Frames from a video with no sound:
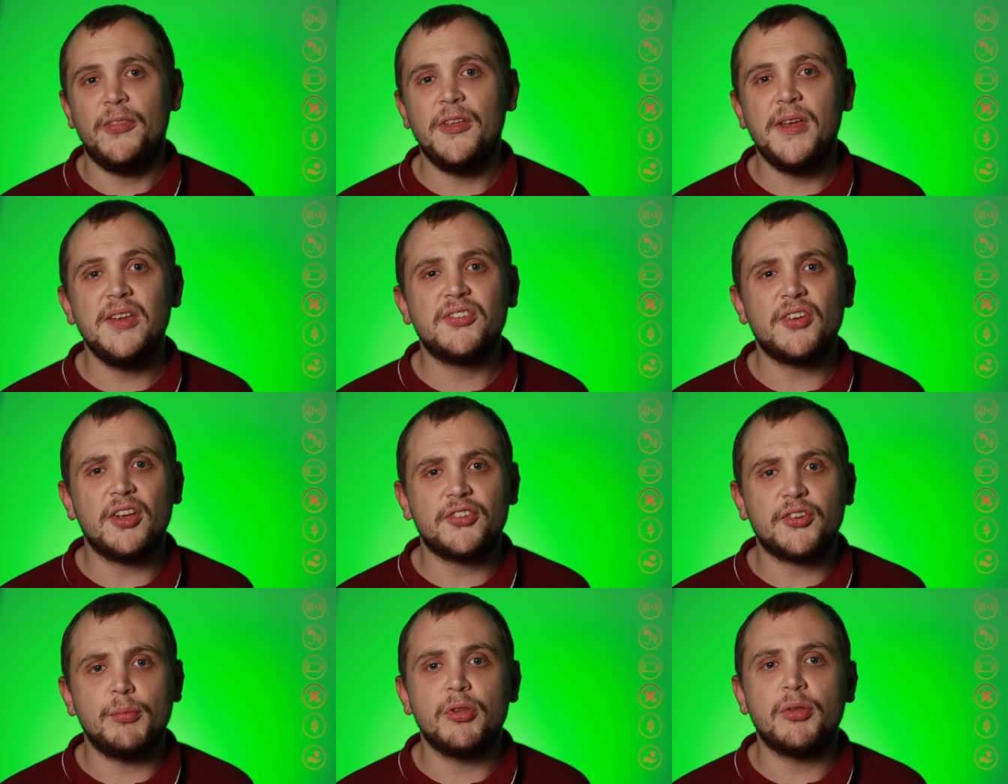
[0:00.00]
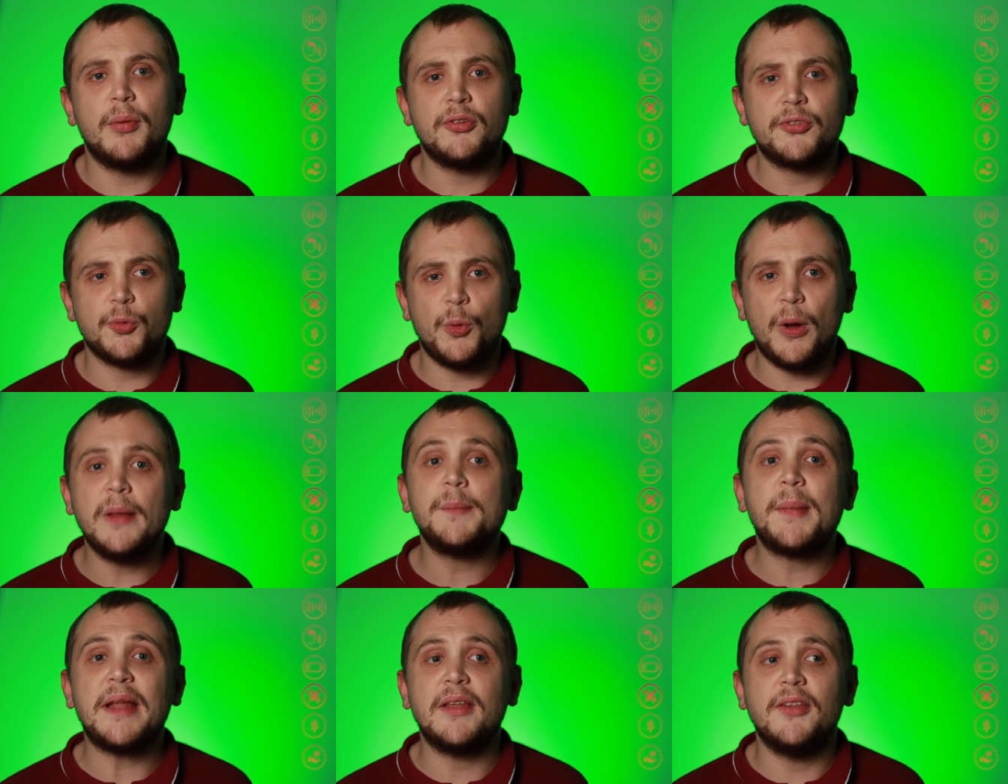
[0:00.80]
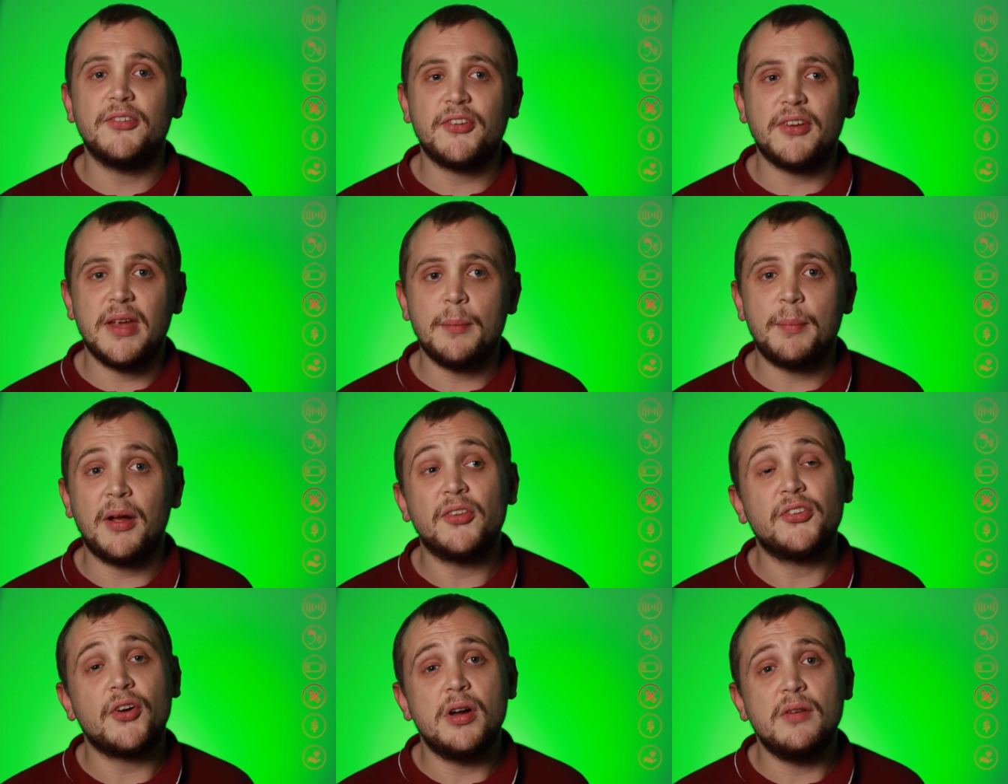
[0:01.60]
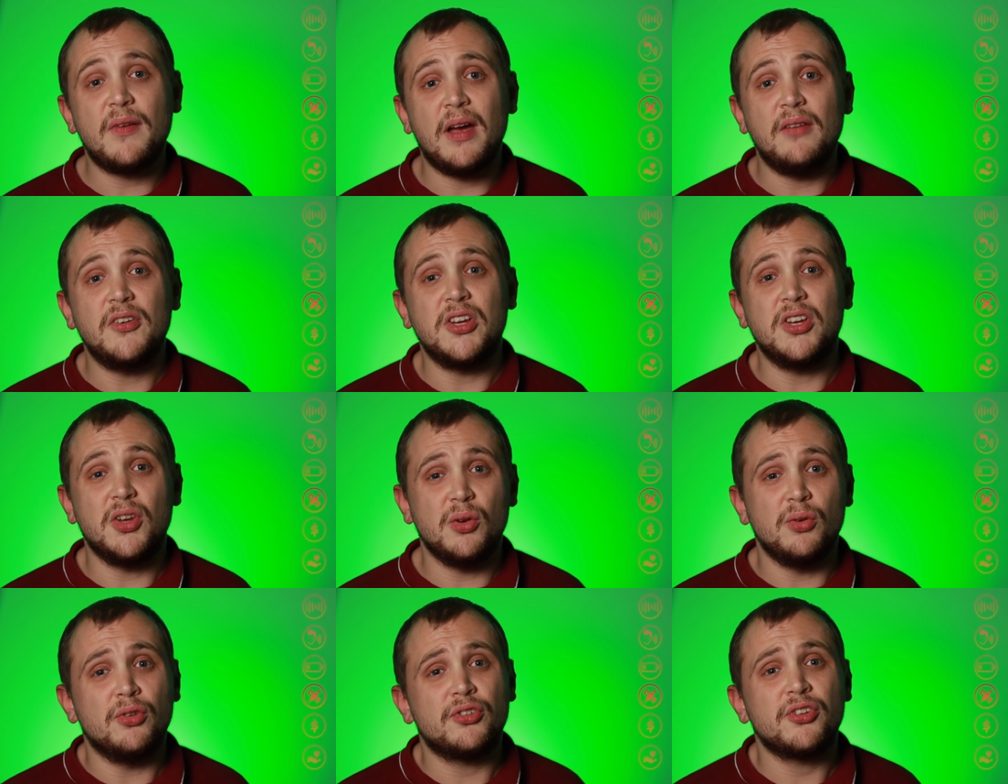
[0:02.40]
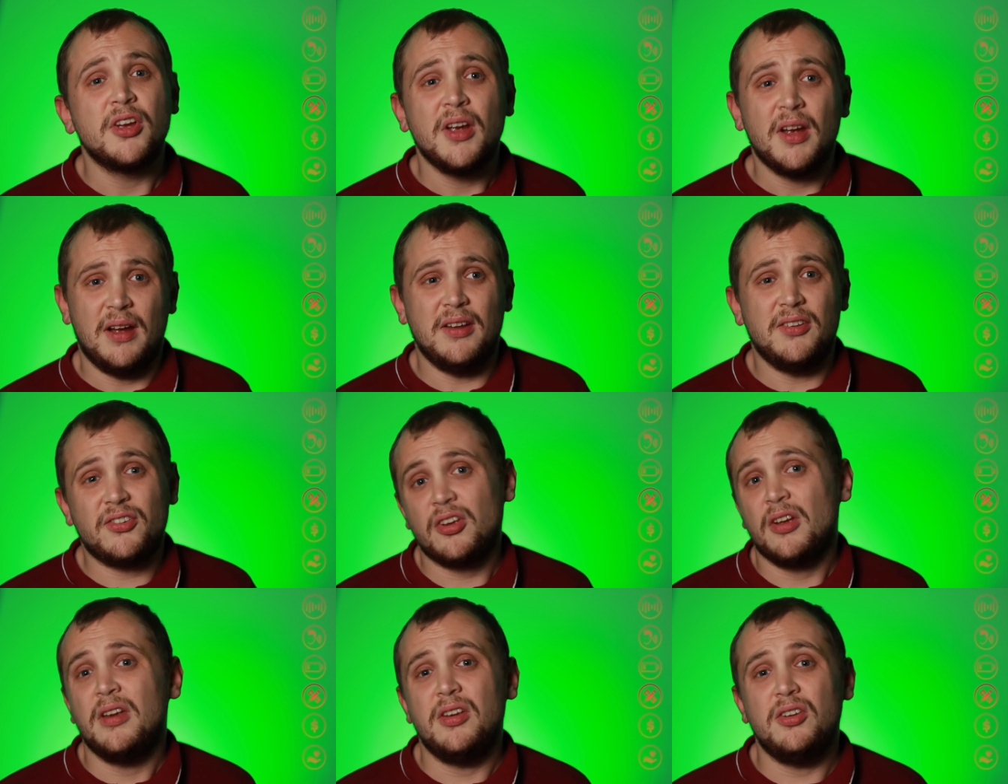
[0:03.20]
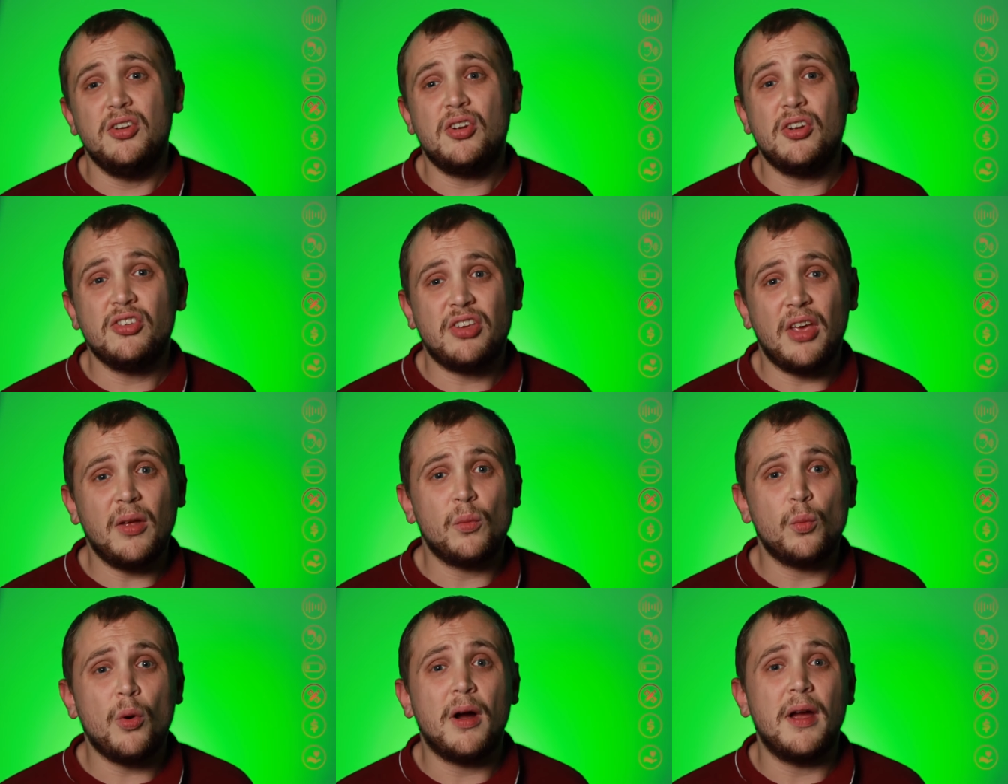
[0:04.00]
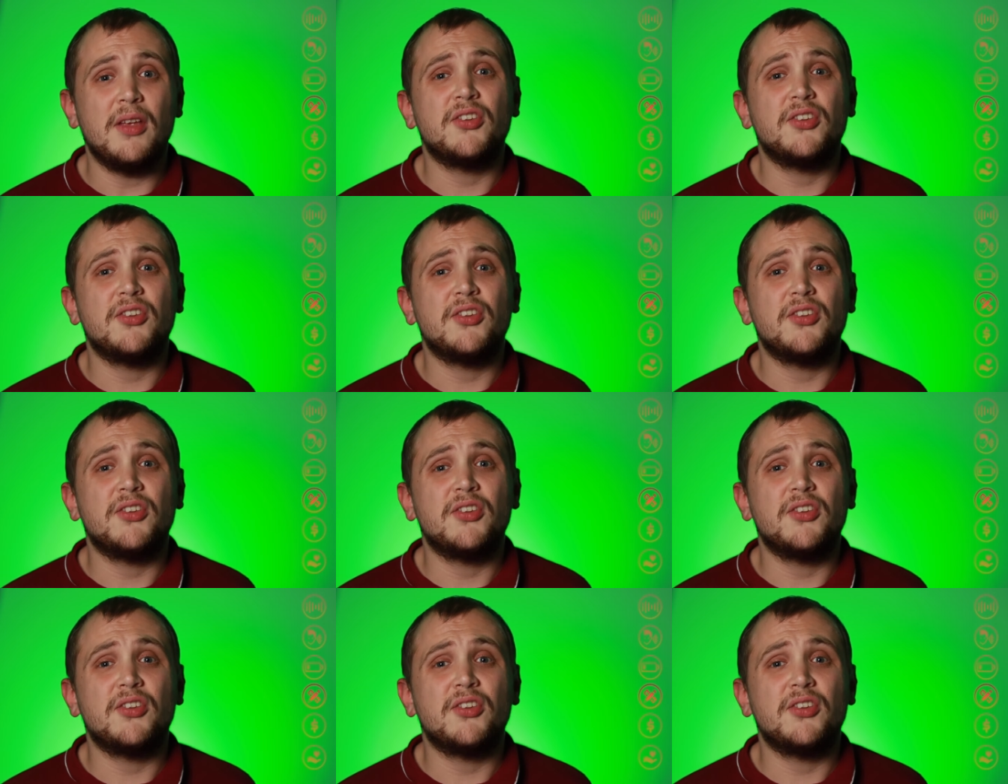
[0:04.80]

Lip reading: These are some of the most well-balanced earbuds I've ever used, and you can tell why.